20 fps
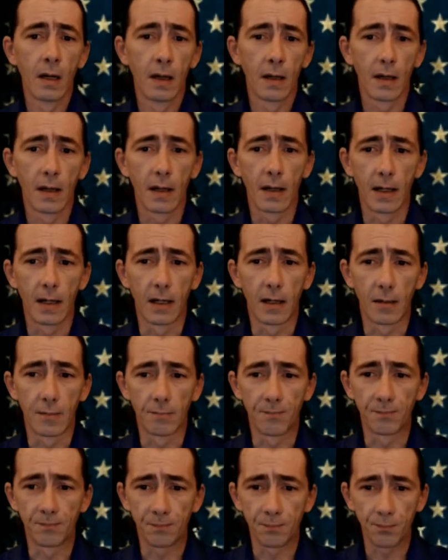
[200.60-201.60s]

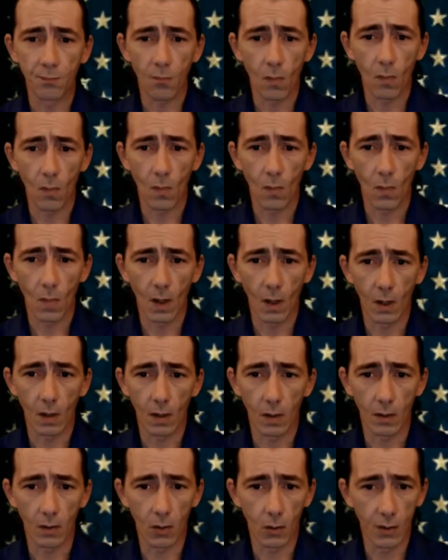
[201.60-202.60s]

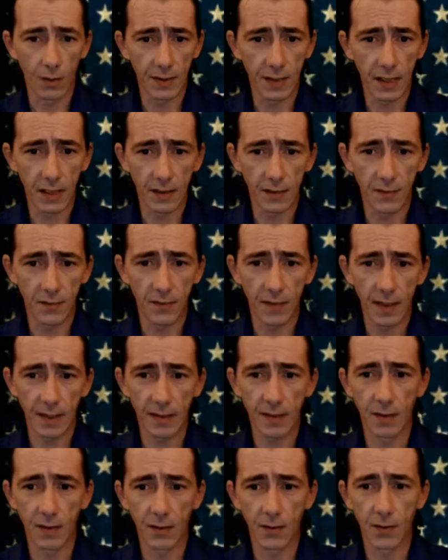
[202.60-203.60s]
Of course, he's
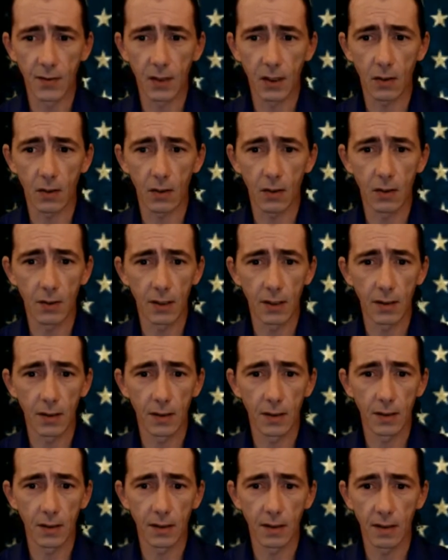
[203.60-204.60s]
facing those
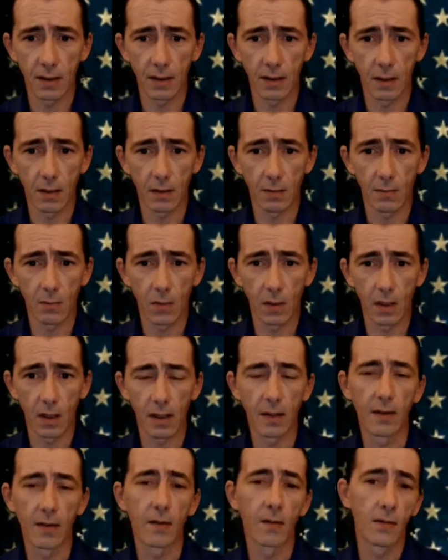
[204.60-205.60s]
charges.
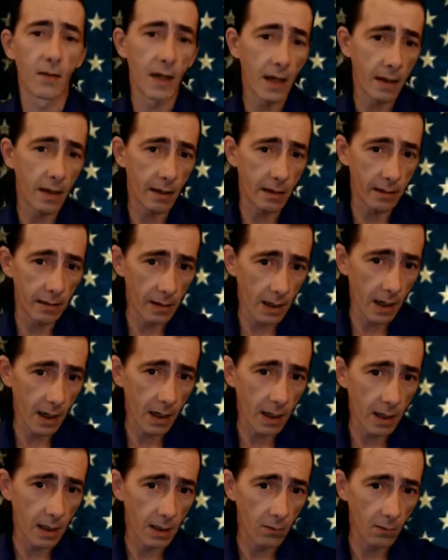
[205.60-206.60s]
They
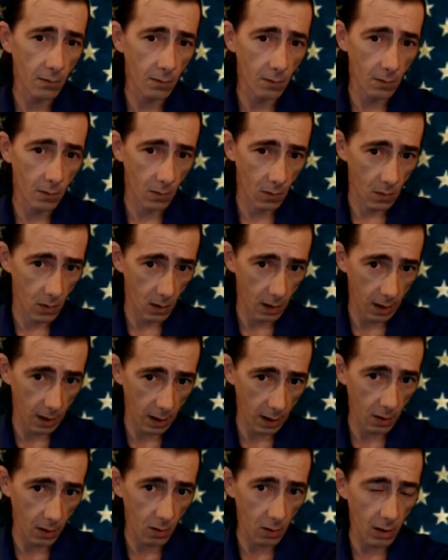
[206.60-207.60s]
claim
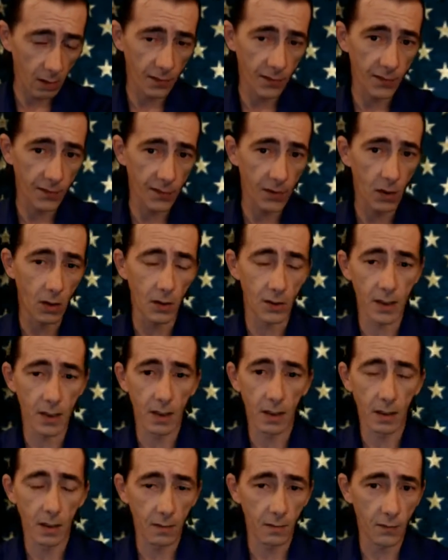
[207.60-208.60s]
here at first,
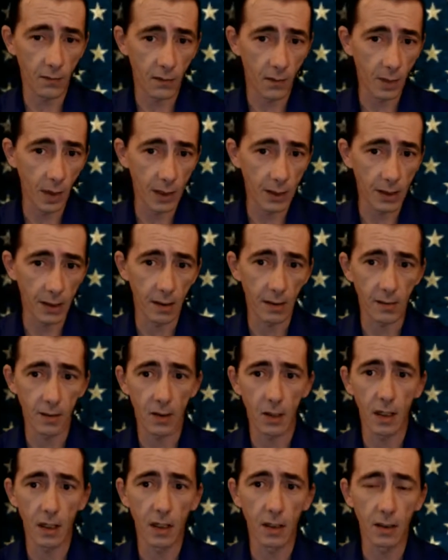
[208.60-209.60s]
and information has
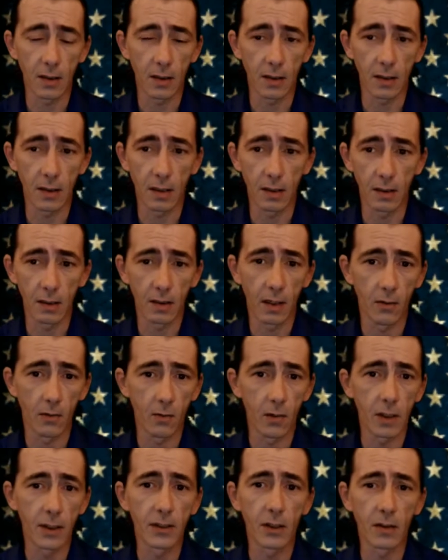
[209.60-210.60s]
changed.
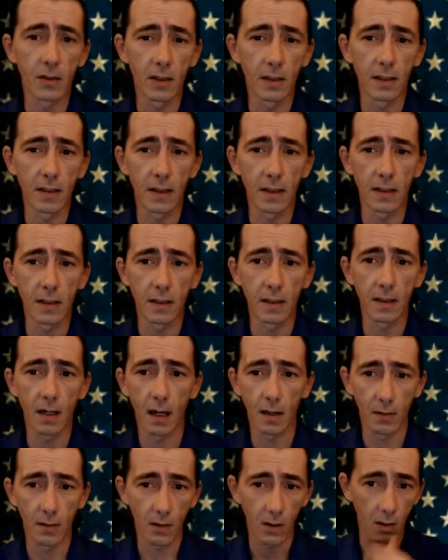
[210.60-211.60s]
Originally, they did
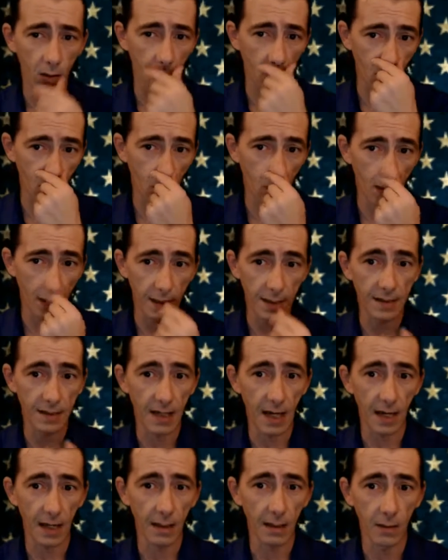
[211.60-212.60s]
not know
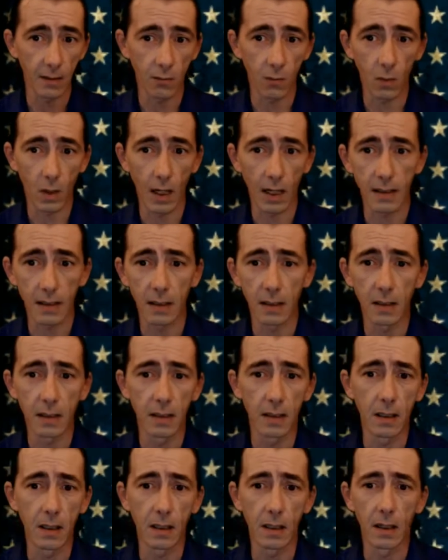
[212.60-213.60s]
exactly why he
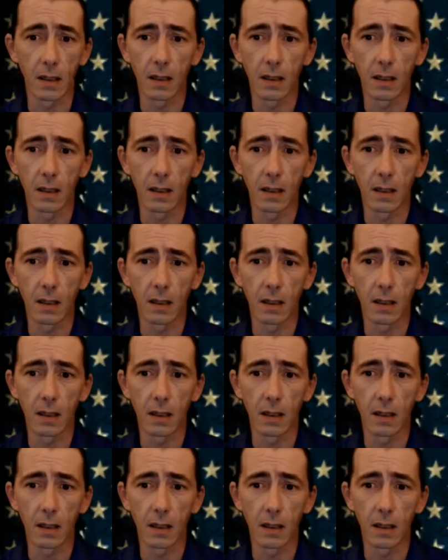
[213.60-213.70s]
did it.